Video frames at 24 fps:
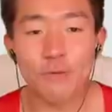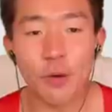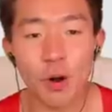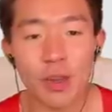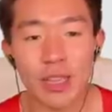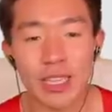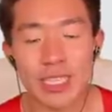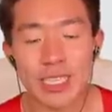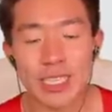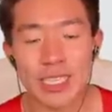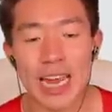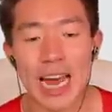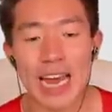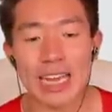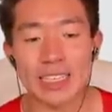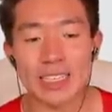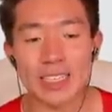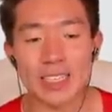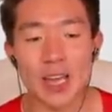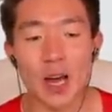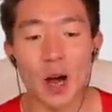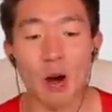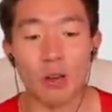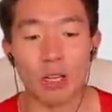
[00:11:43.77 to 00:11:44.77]
For the
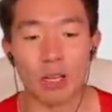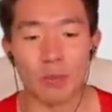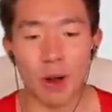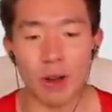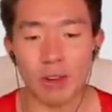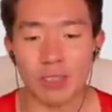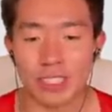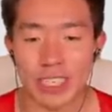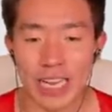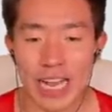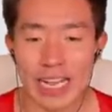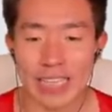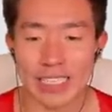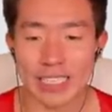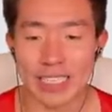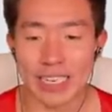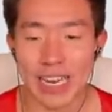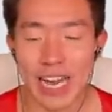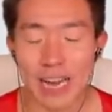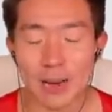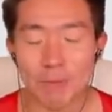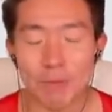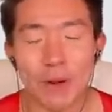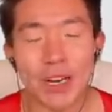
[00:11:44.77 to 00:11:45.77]
stats, though, Lamar Jackson
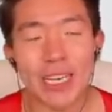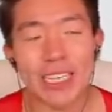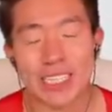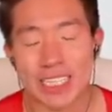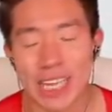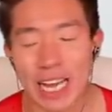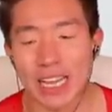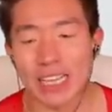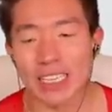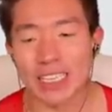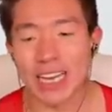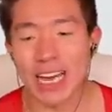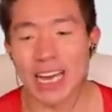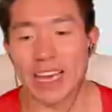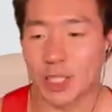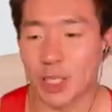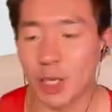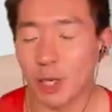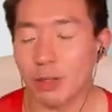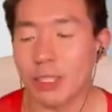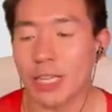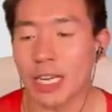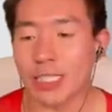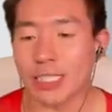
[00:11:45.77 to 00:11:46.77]
had a pretty solid day.
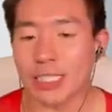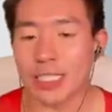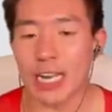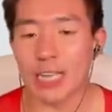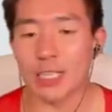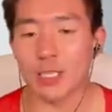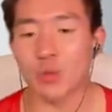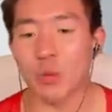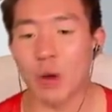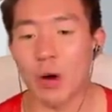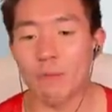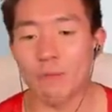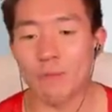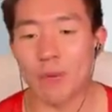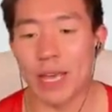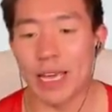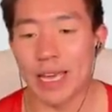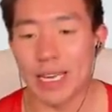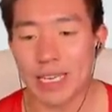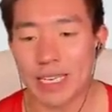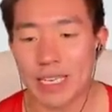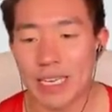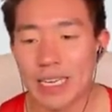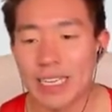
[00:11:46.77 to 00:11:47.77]
2 touchdowns, 1
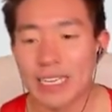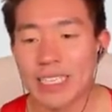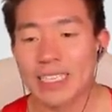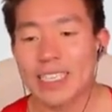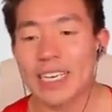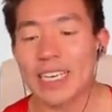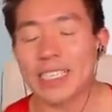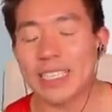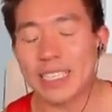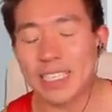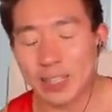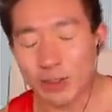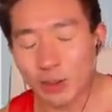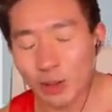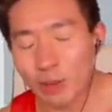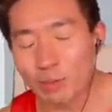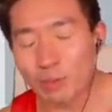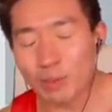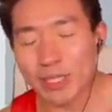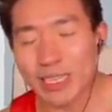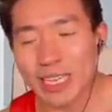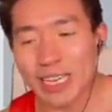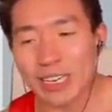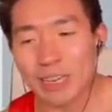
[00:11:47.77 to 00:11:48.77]
pick,
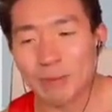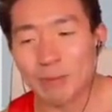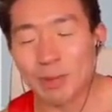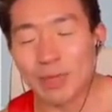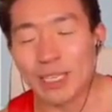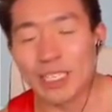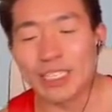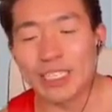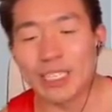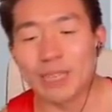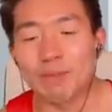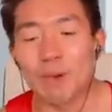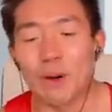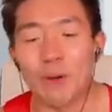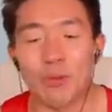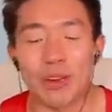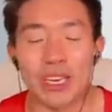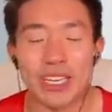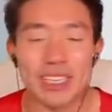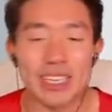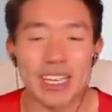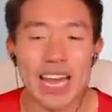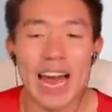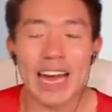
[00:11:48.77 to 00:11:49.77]
63% completion. But
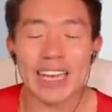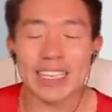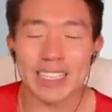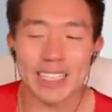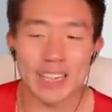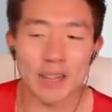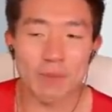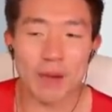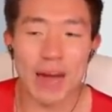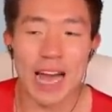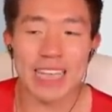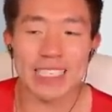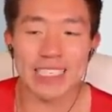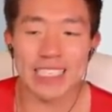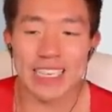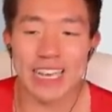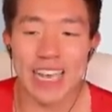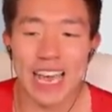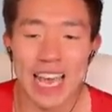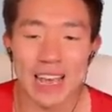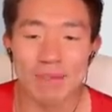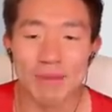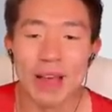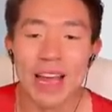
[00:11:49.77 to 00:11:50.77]
when he lacked in the passing
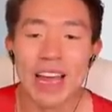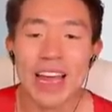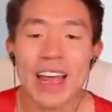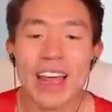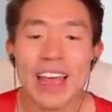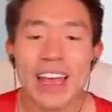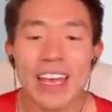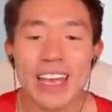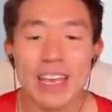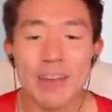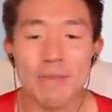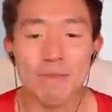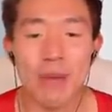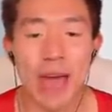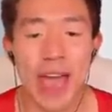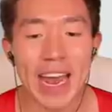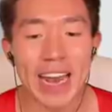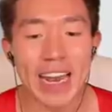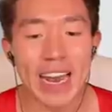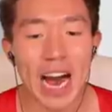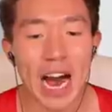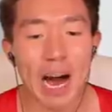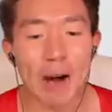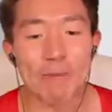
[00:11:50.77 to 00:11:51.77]
game, he
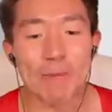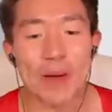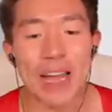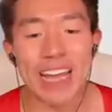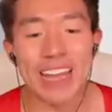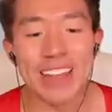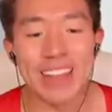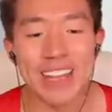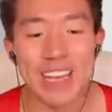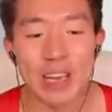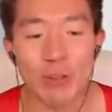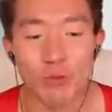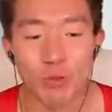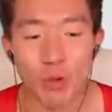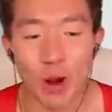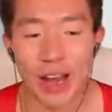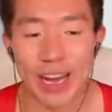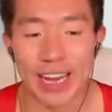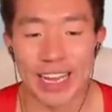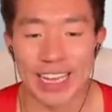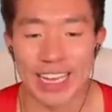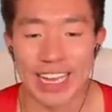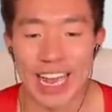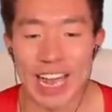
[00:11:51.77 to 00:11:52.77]
made up in the
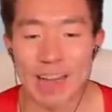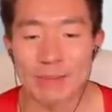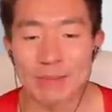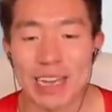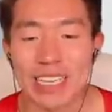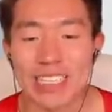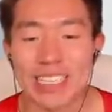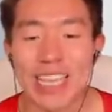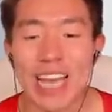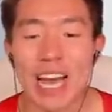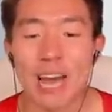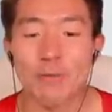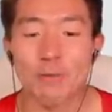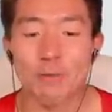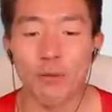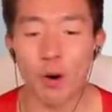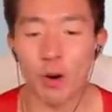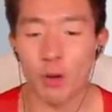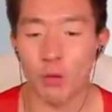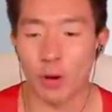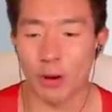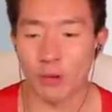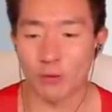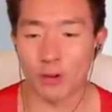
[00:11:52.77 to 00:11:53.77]
running game, as he had
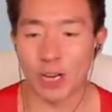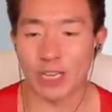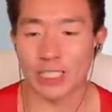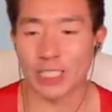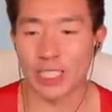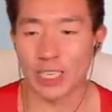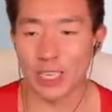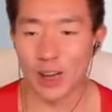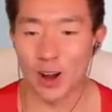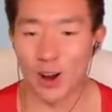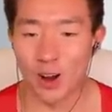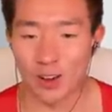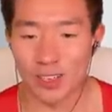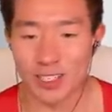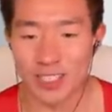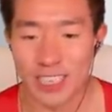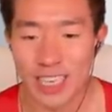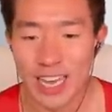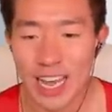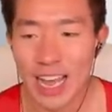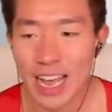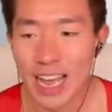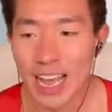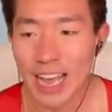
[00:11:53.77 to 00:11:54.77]
41 rushing
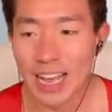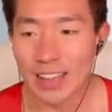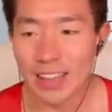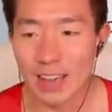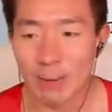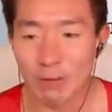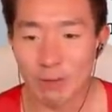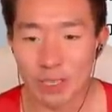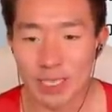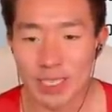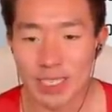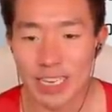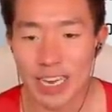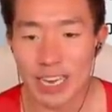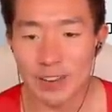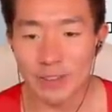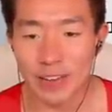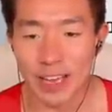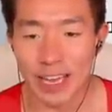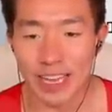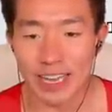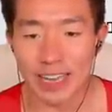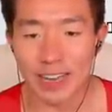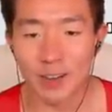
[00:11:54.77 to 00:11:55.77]
yards. And then
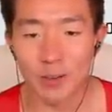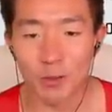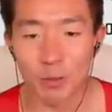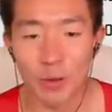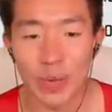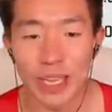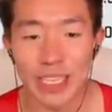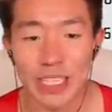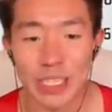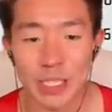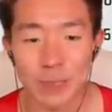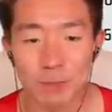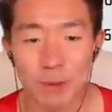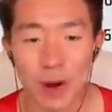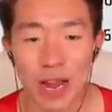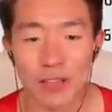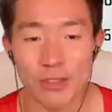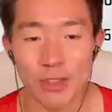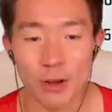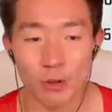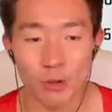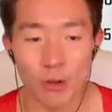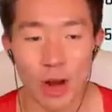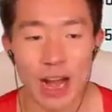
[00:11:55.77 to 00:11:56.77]
receiving, we
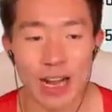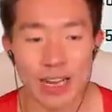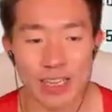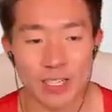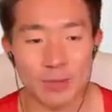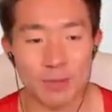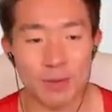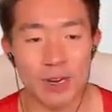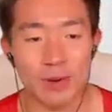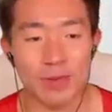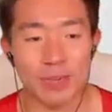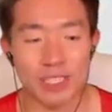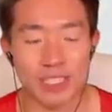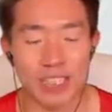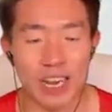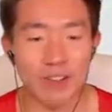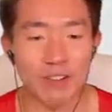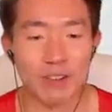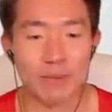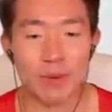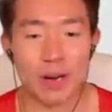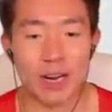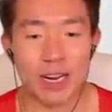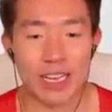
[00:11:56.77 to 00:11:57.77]
spread the rock to pretty much
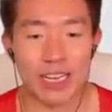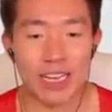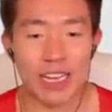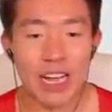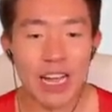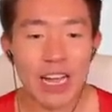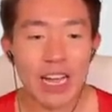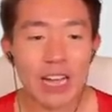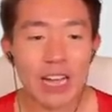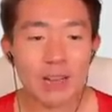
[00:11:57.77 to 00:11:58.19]
everybody.